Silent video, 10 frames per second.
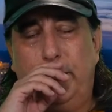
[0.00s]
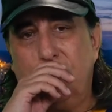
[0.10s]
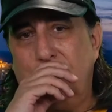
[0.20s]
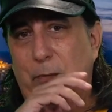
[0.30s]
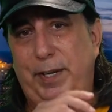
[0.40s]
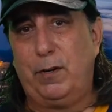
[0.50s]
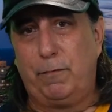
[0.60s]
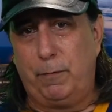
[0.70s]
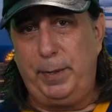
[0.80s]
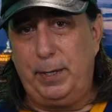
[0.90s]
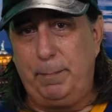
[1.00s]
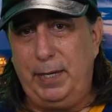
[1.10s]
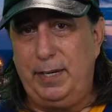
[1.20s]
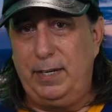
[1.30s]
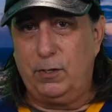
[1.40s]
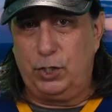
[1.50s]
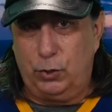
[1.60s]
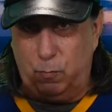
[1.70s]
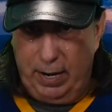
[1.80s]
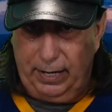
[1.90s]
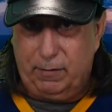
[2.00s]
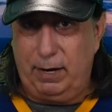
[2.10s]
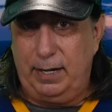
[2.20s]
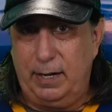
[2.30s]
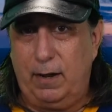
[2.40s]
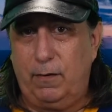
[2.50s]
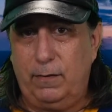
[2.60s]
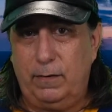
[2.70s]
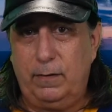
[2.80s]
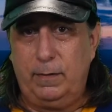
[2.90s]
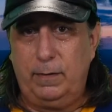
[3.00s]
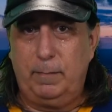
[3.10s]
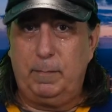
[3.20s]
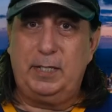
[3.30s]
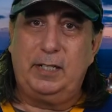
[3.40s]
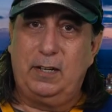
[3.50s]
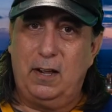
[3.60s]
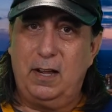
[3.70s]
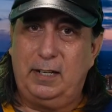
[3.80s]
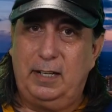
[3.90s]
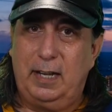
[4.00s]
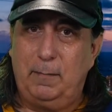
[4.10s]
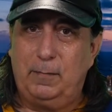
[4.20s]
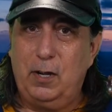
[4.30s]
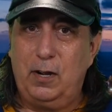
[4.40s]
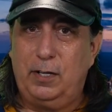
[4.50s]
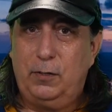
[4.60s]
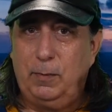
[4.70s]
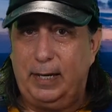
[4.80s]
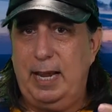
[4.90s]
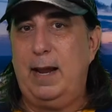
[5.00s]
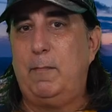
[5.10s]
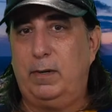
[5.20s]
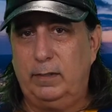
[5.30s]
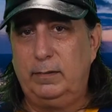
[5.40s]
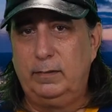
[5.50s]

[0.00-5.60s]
There's no ego for me to be in here sweating right now, missing the hockey game, talking to a camera.